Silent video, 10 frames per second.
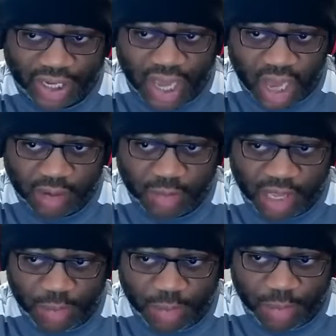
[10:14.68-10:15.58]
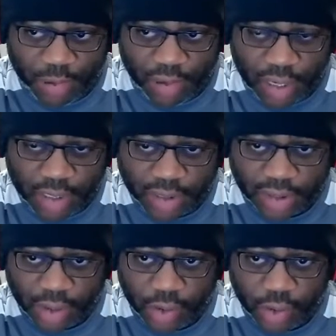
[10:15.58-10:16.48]
cut people.
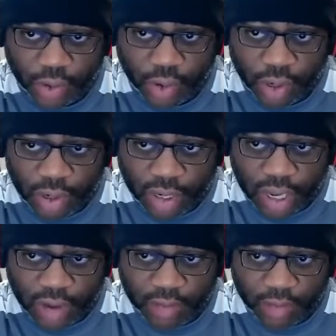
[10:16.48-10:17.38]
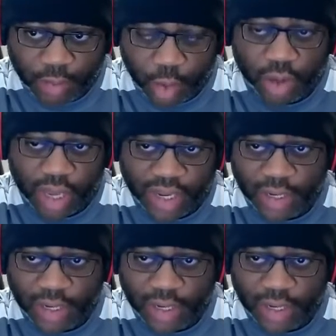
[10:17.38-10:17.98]
So, well,